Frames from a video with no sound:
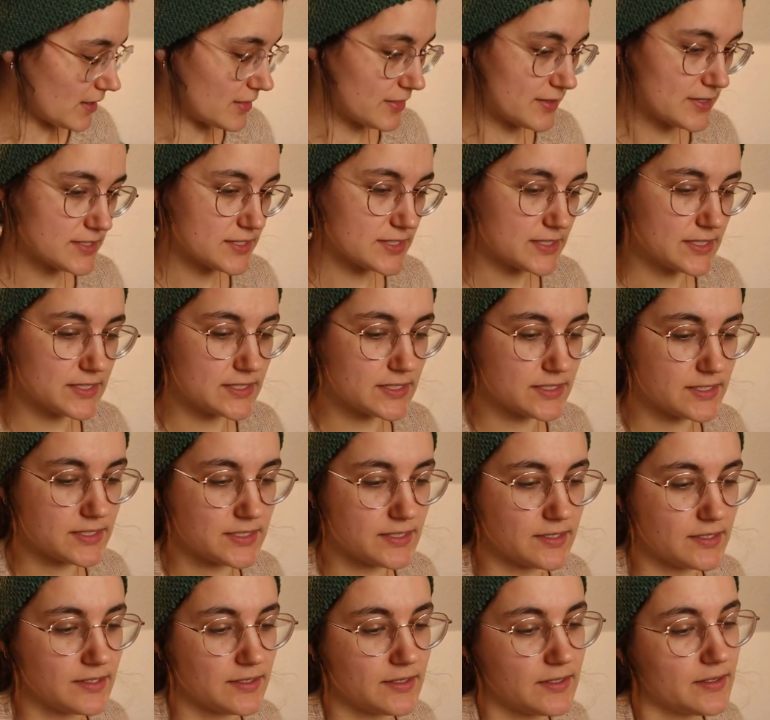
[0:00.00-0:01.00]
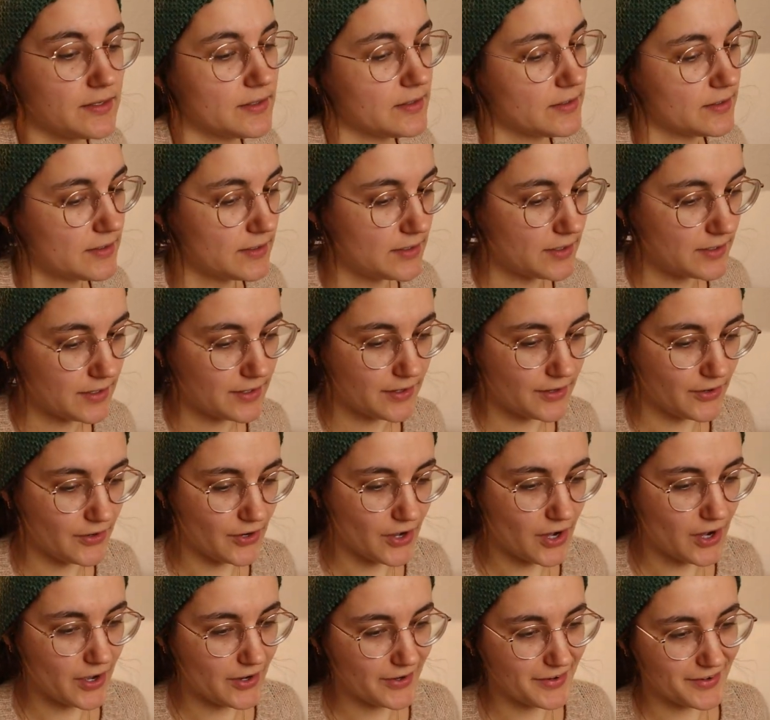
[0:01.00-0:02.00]
This is
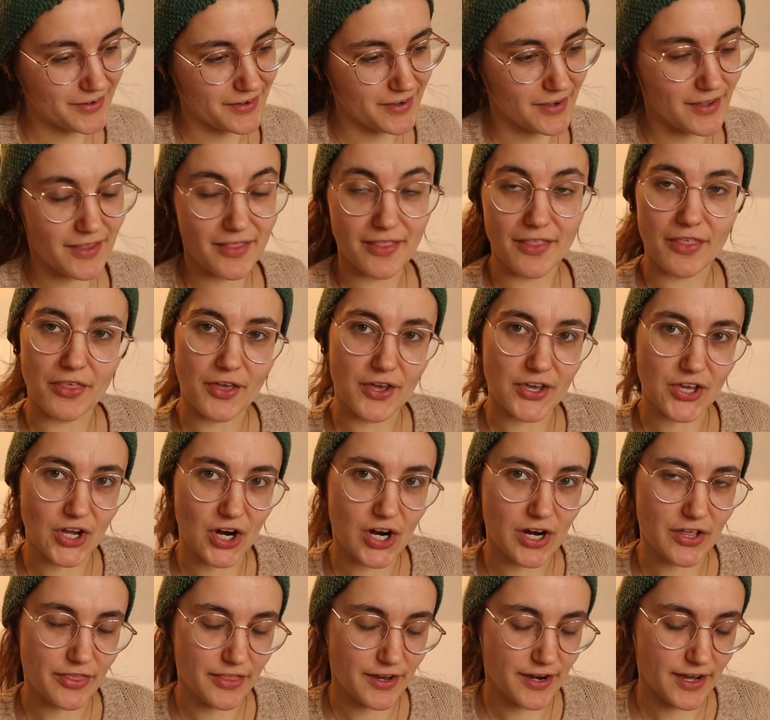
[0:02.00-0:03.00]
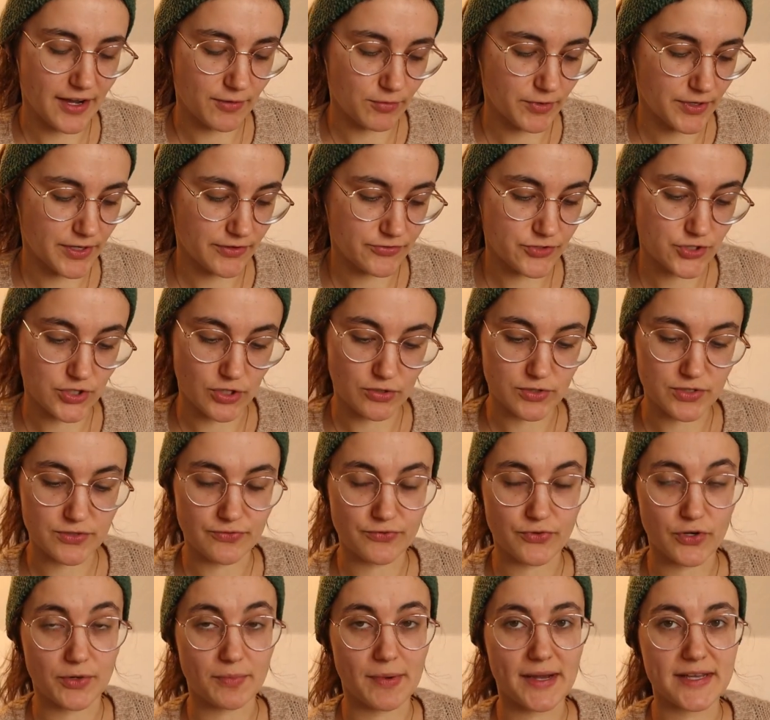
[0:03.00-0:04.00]
not the yarn that I would have
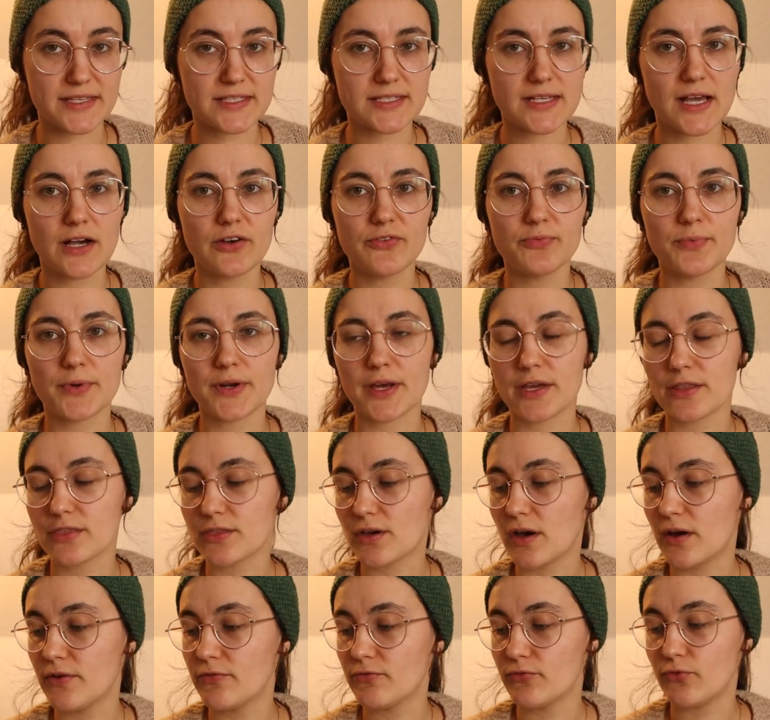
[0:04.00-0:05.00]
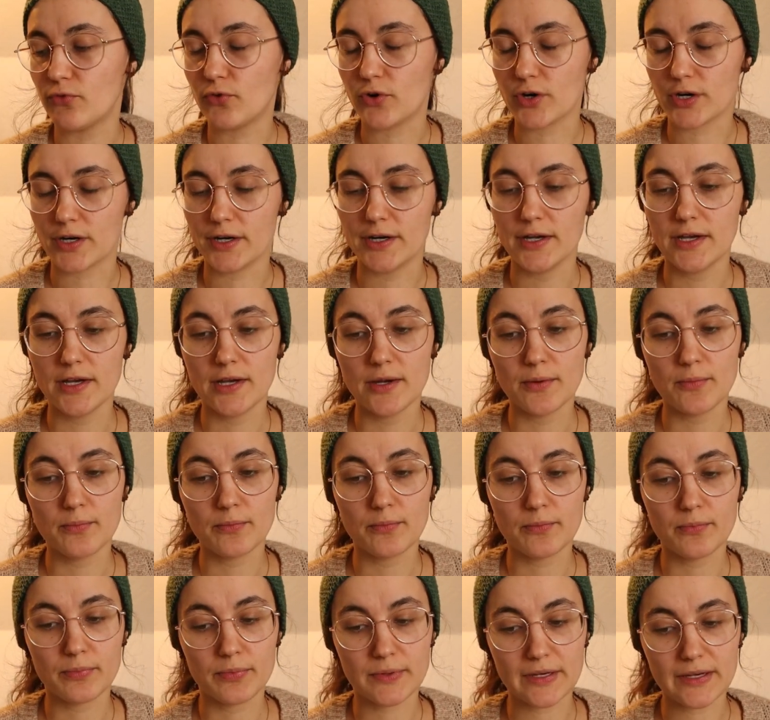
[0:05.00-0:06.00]
chosen for myself, but I thought for
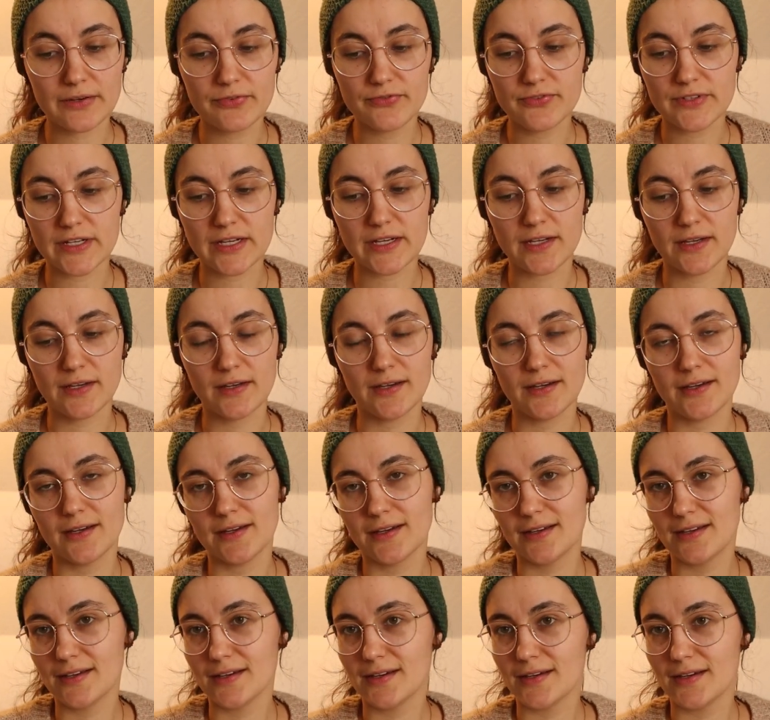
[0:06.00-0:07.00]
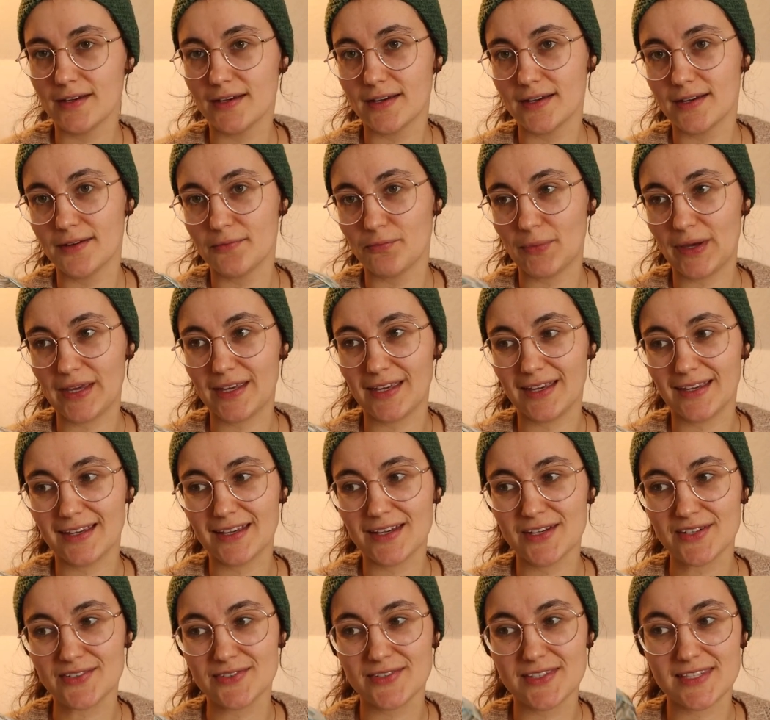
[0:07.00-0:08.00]
gifting, making
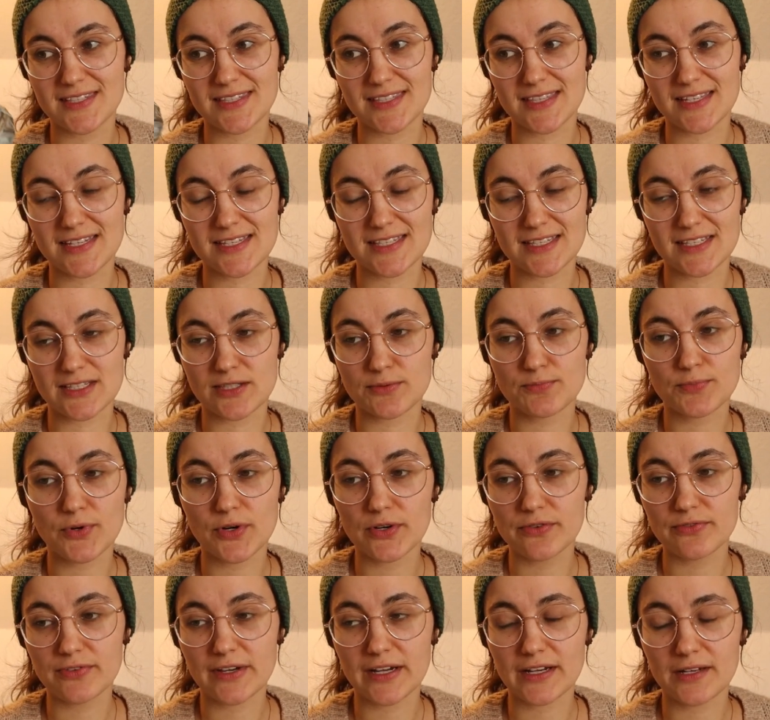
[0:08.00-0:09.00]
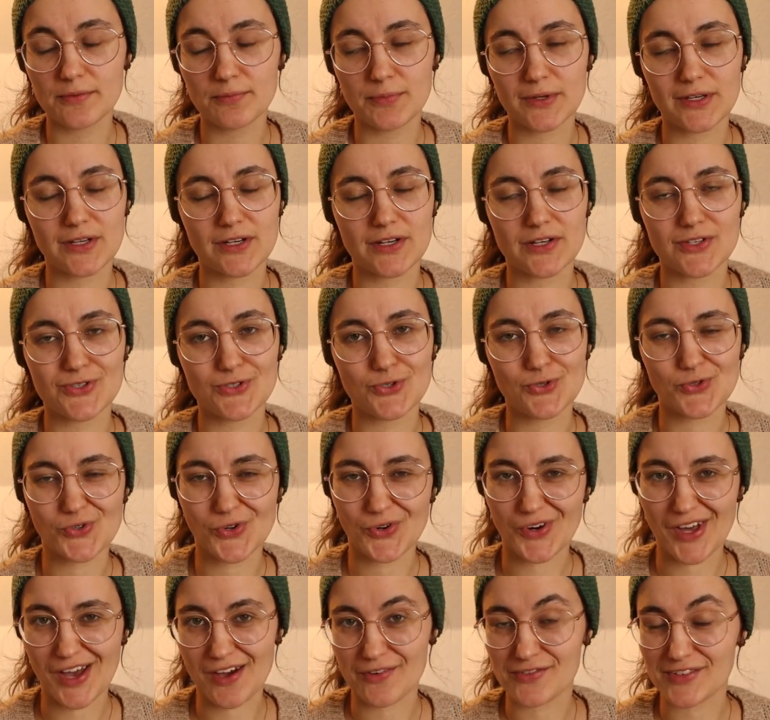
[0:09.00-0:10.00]
gifts, this is perfect because you
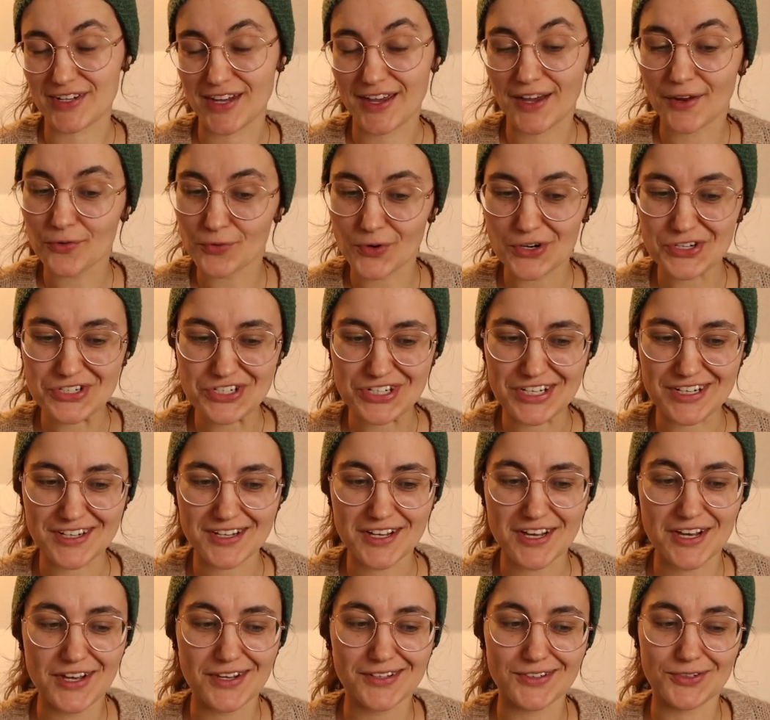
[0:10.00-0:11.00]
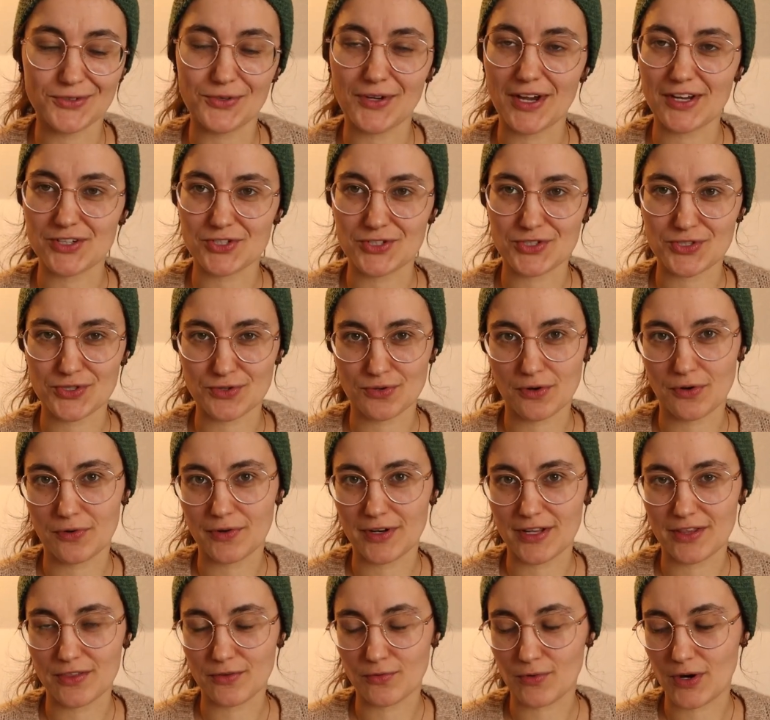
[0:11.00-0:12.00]
don't have to hand wash it. You can just throw
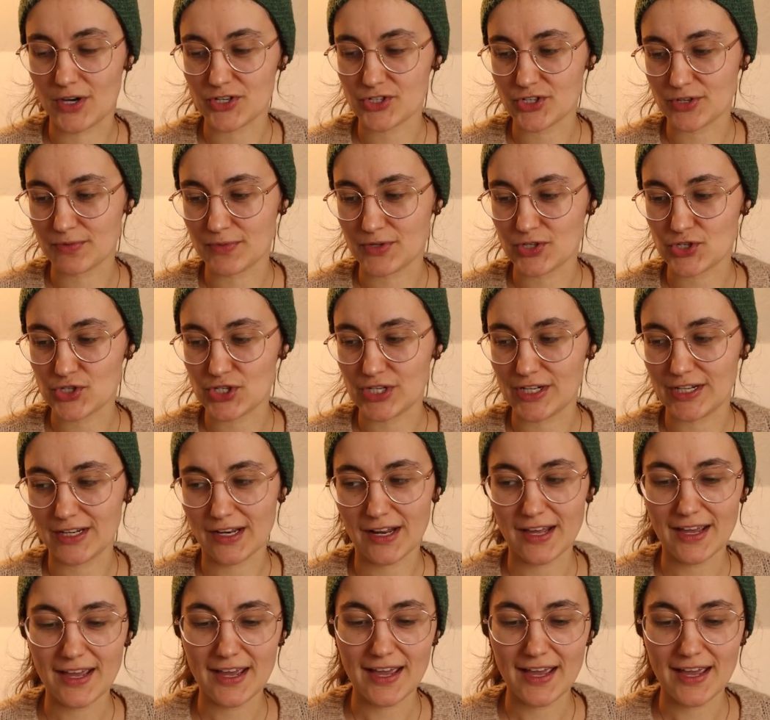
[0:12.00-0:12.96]
it in the washing machine.